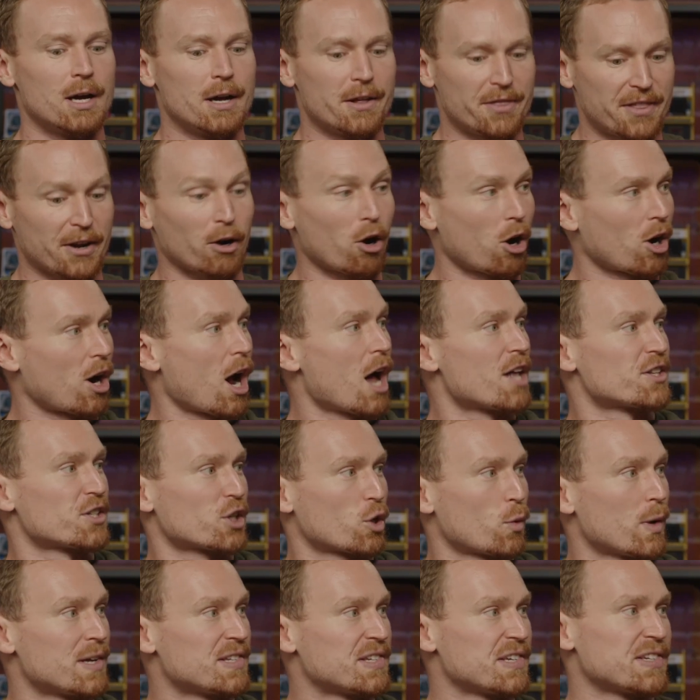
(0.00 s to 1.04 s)
There are
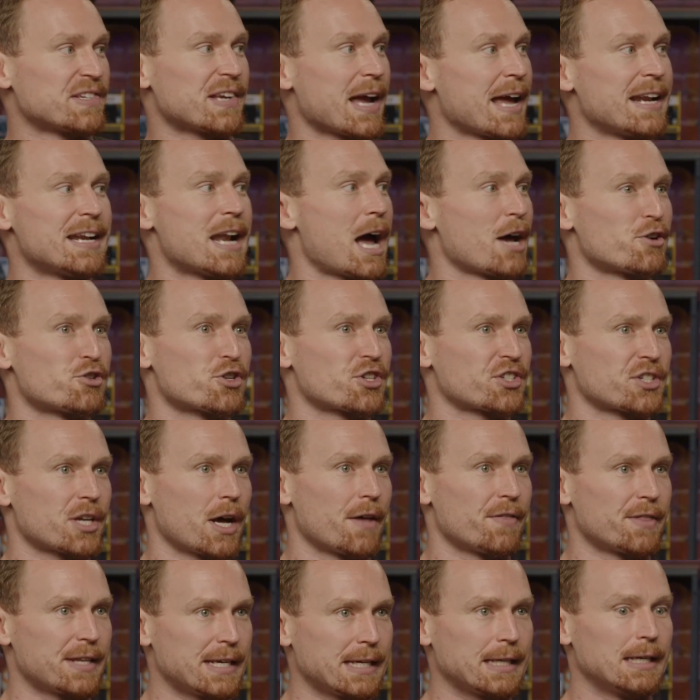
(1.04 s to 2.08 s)
consequences, and not just
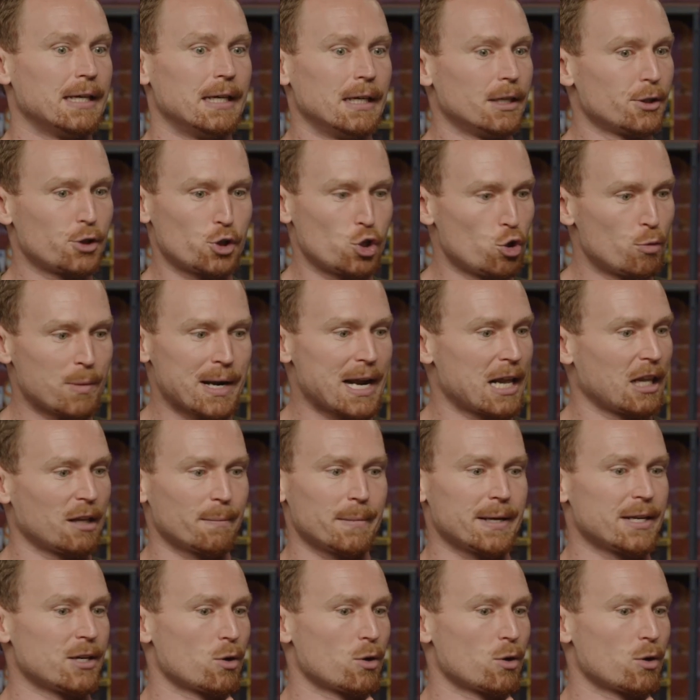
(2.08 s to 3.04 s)
on the human element